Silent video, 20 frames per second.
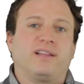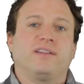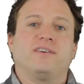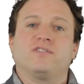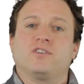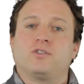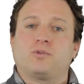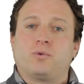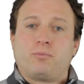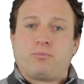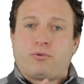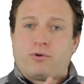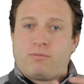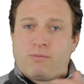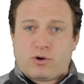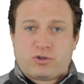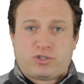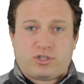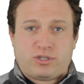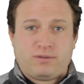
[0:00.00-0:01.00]
that leaves us with
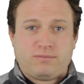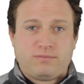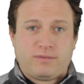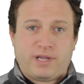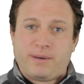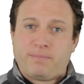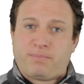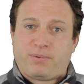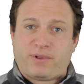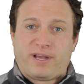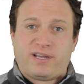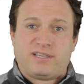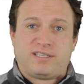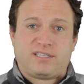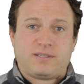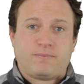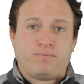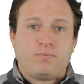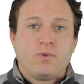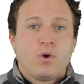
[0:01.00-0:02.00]
promotion and
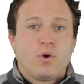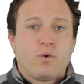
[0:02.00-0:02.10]
place.